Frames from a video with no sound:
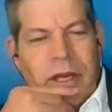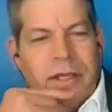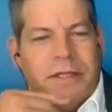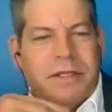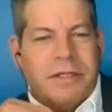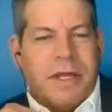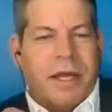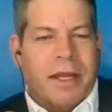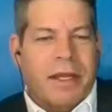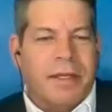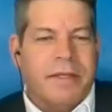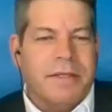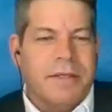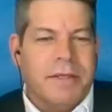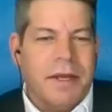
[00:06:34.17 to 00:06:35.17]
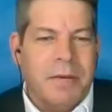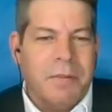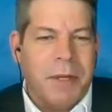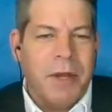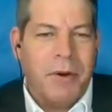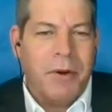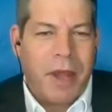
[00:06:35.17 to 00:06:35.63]
She's like, it's going to
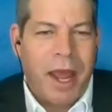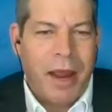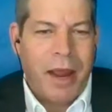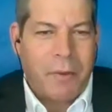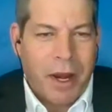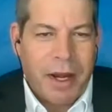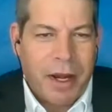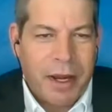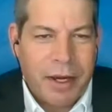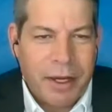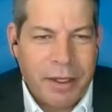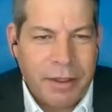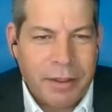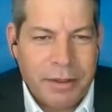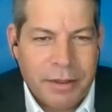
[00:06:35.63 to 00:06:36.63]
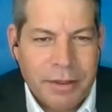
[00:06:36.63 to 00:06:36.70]
be okay, right, honey?